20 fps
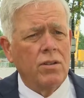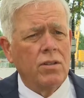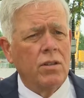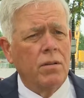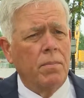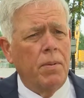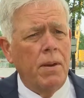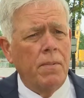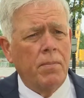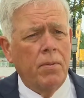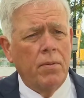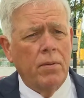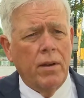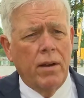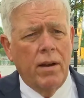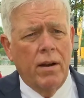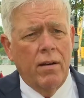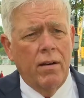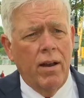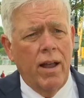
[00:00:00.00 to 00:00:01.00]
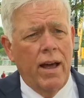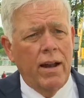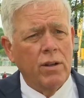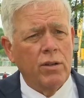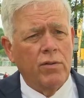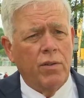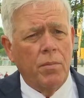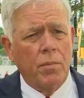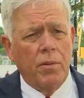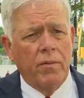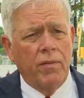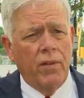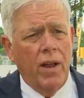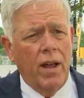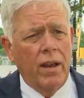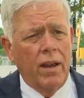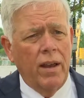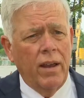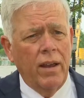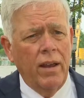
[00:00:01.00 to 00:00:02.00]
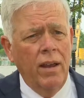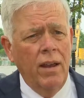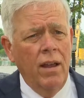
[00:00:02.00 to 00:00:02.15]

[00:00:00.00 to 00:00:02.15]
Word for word: and the people in the Carolinas from the flooding